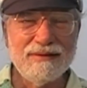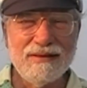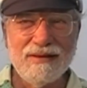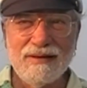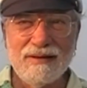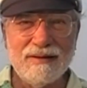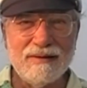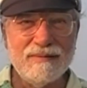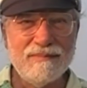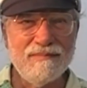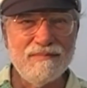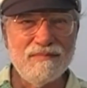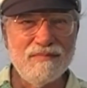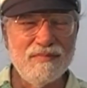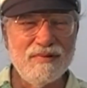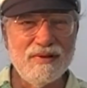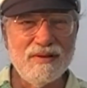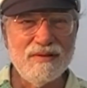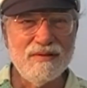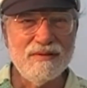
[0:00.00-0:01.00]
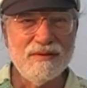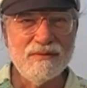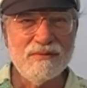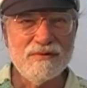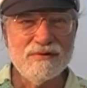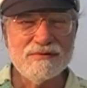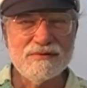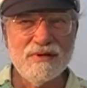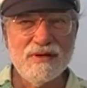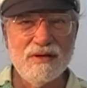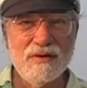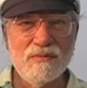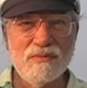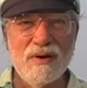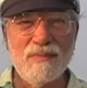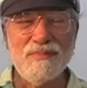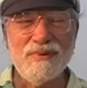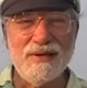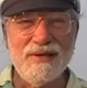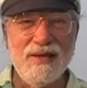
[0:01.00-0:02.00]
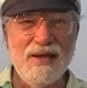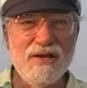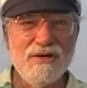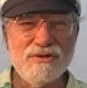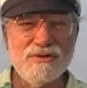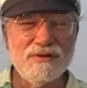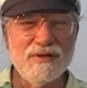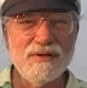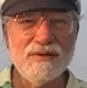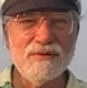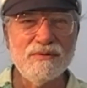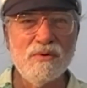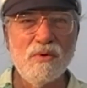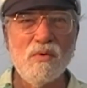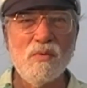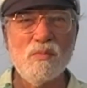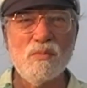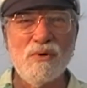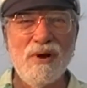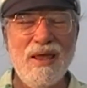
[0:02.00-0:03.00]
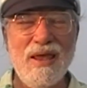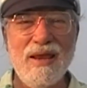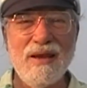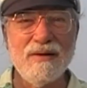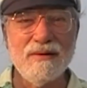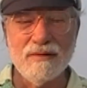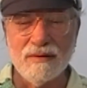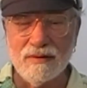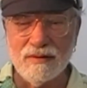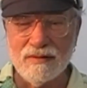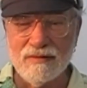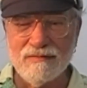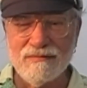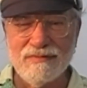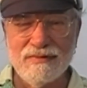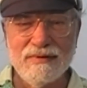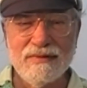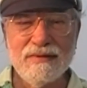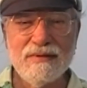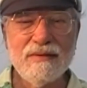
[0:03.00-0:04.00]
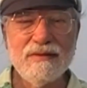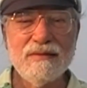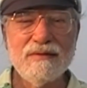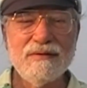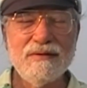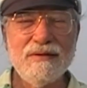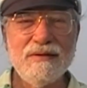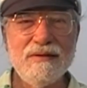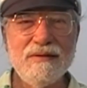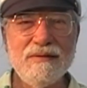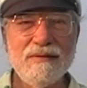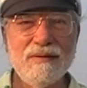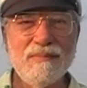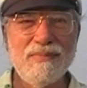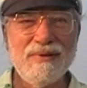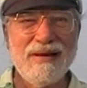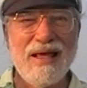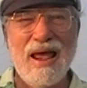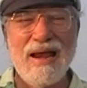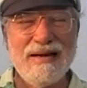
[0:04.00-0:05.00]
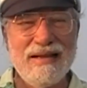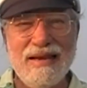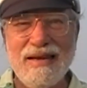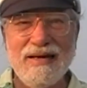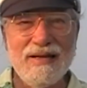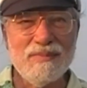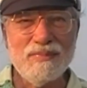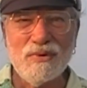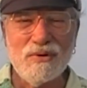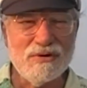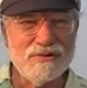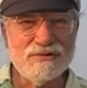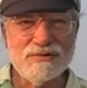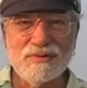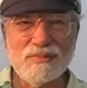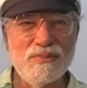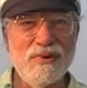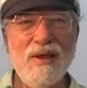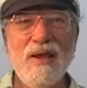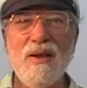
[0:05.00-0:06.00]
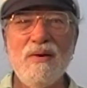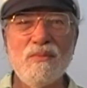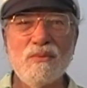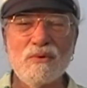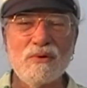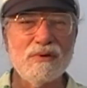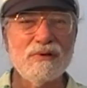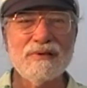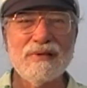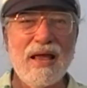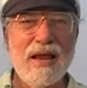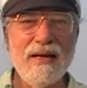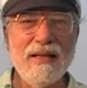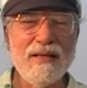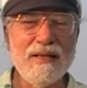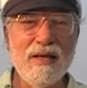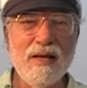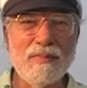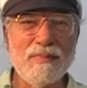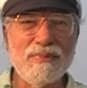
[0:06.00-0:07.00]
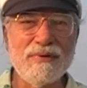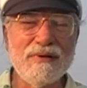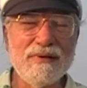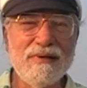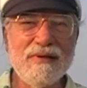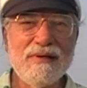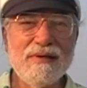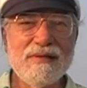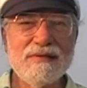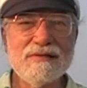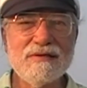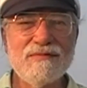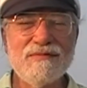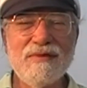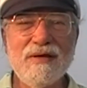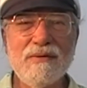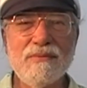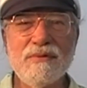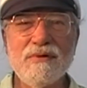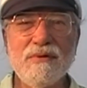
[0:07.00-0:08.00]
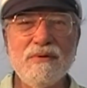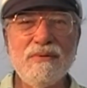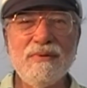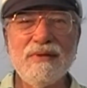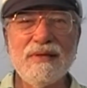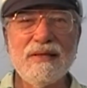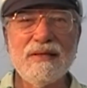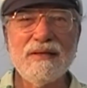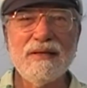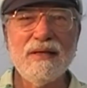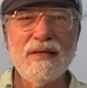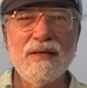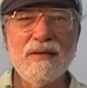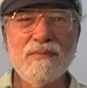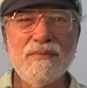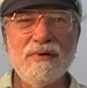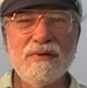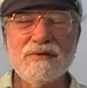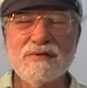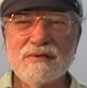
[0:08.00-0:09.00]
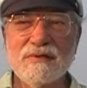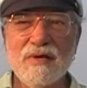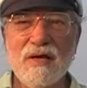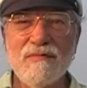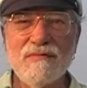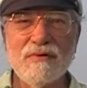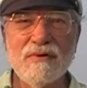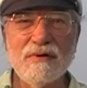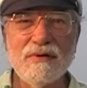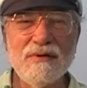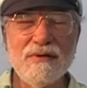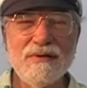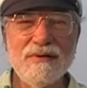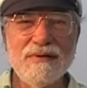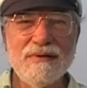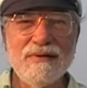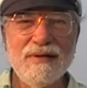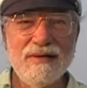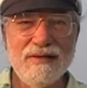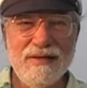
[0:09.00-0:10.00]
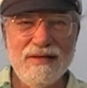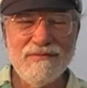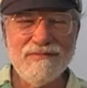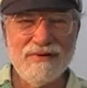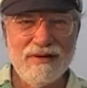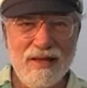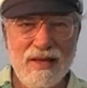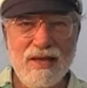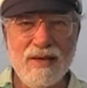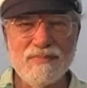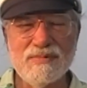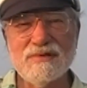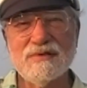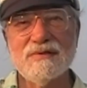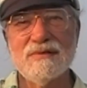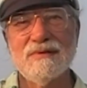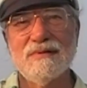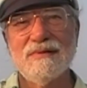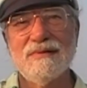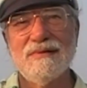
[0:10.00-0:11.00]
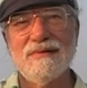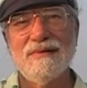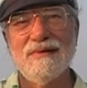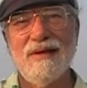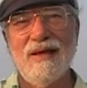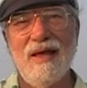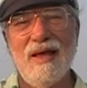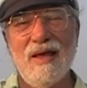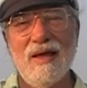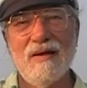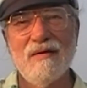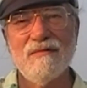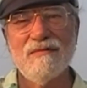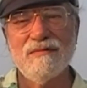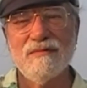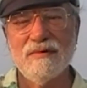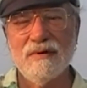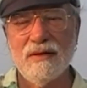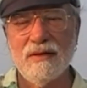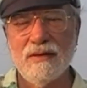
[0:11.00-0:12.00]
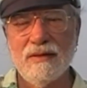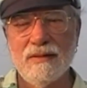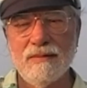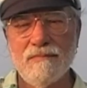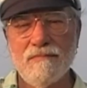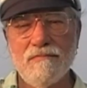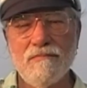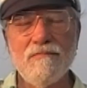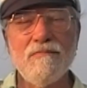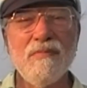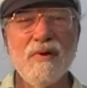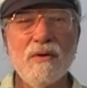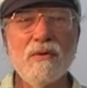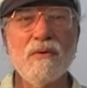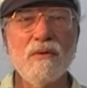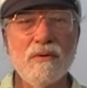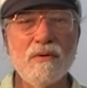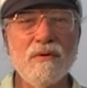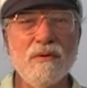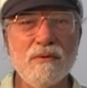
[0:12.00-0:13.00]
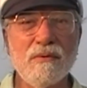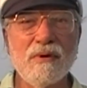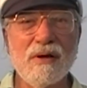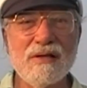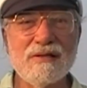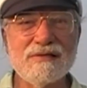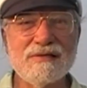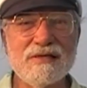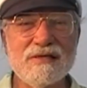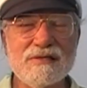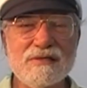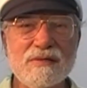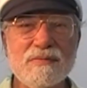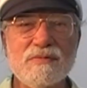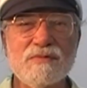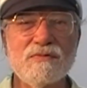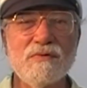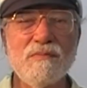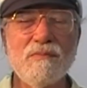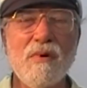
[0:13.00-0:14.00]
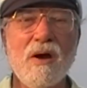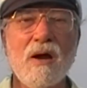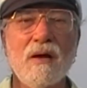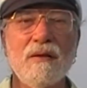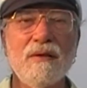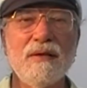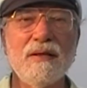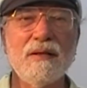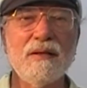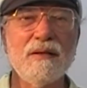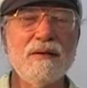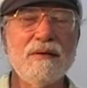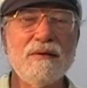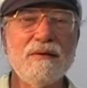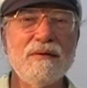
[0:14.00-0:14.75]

there was a replication in their own brain of the banana eating parts of the brain were lighting up as if they were doing it. And we discovered that even apes have mirror neuron systems for modeling